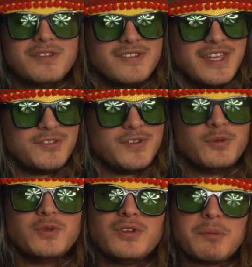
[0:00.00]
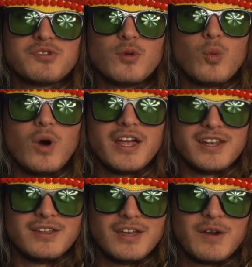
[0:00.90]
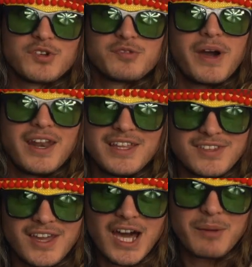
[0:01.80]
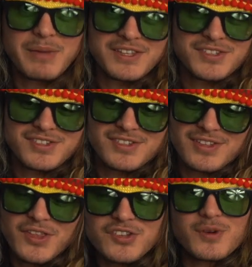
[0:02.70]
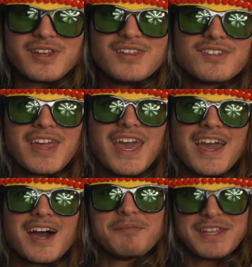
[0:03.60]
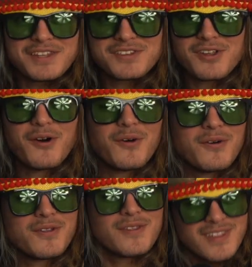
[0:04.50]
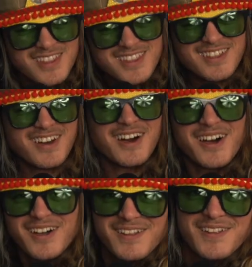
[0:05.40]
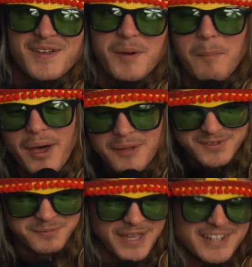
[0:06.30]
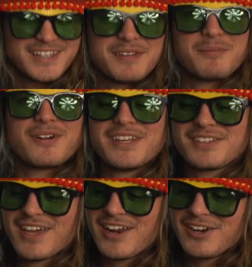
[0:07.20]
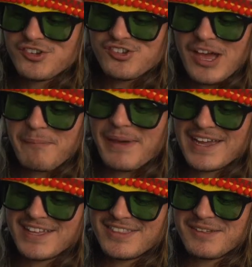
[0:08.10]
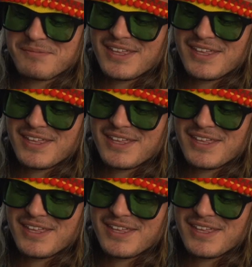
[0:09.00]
In today's video, we'll be doing episode 1 of responding to comments. This one is a hate comment, so I'm pumped about it. I'm already excited. I already shot back at them.